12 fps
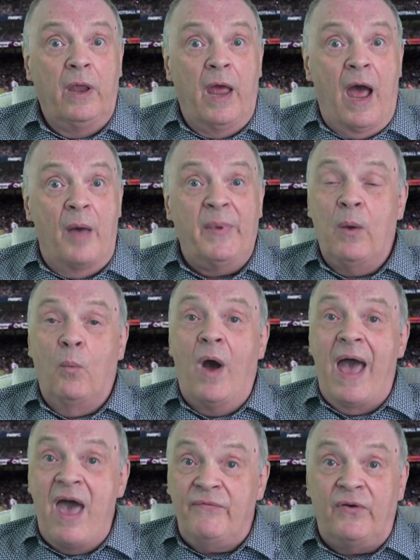I mean,
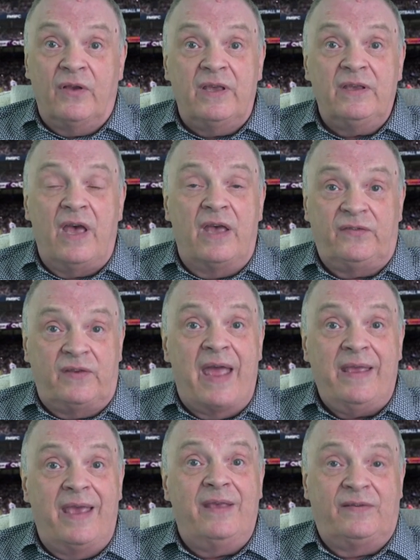whatever
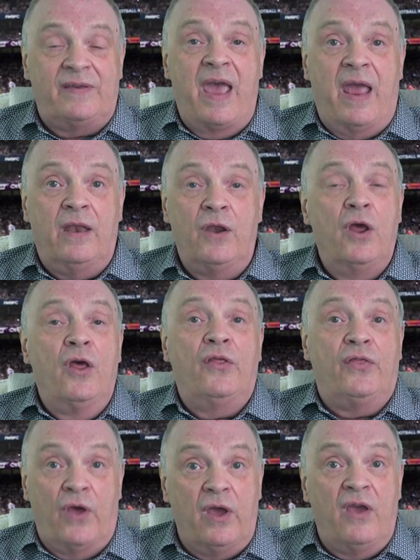state it's in,
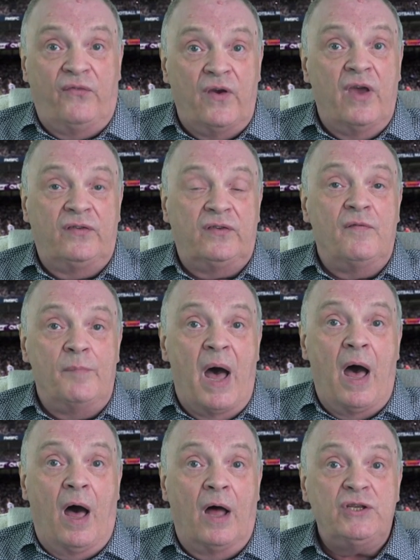31st of
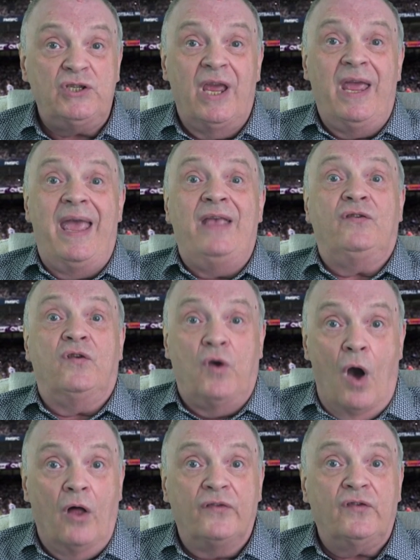March, it's
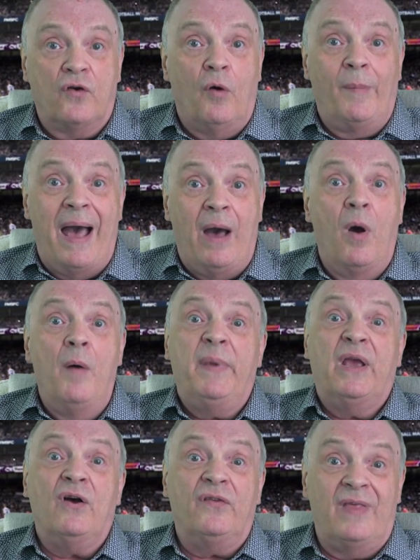got to come out
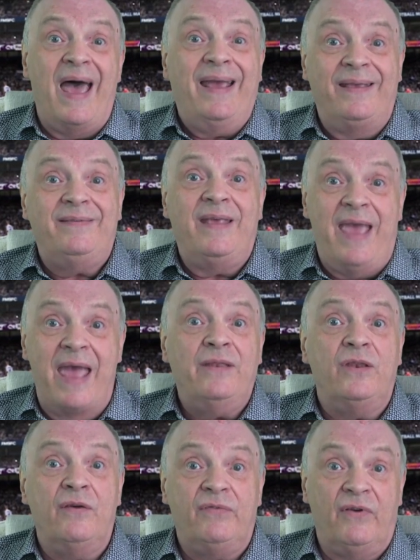because that is the
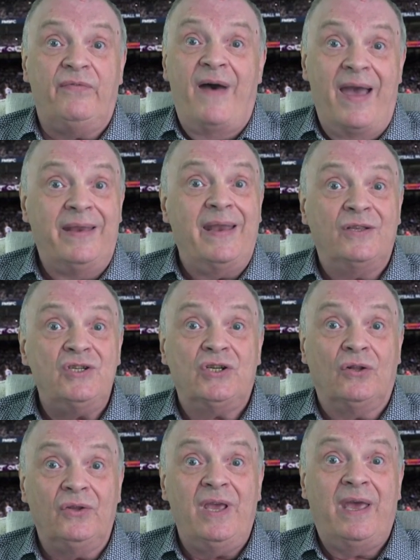end of the
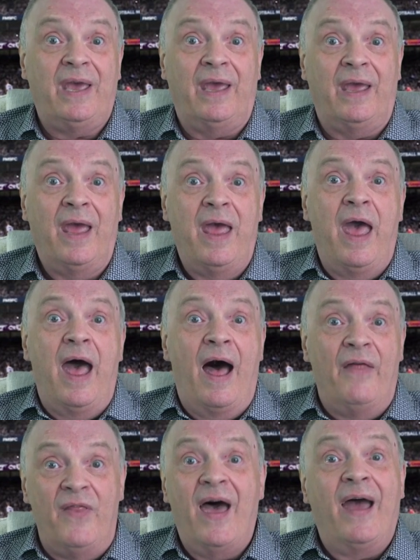financial year.
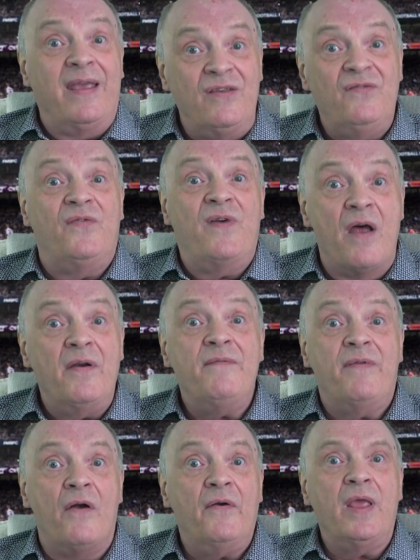And that is very,
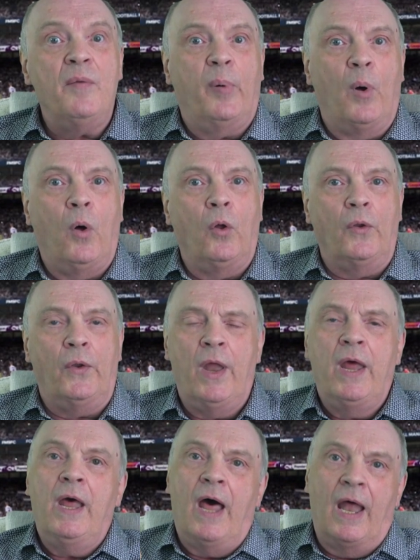very important.
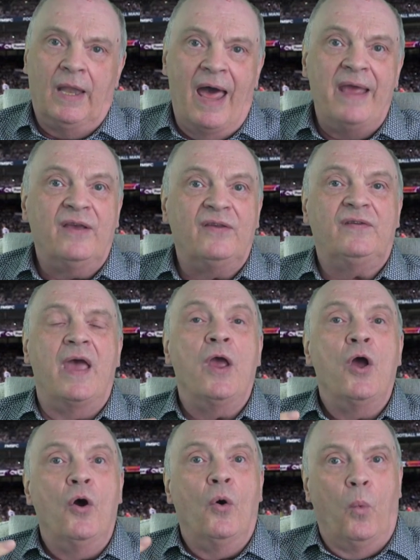And like I
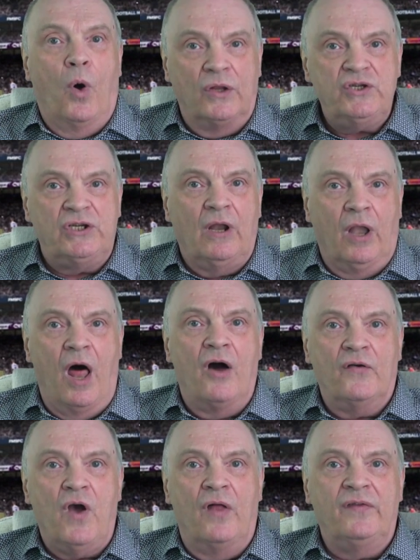say, watching a lot
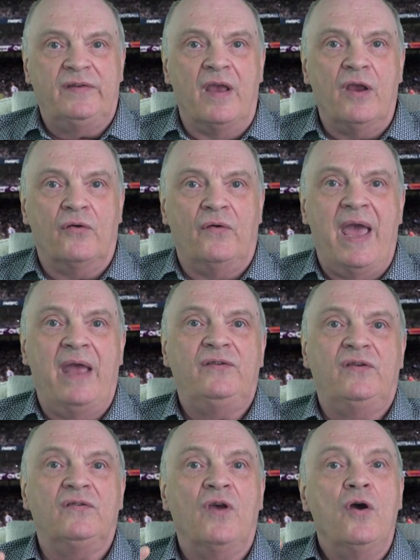of content
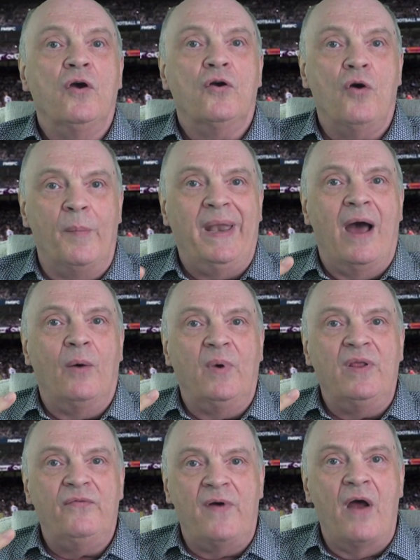creators coming out
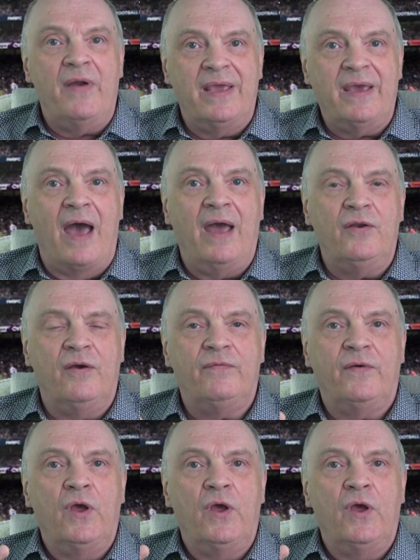with very kind of,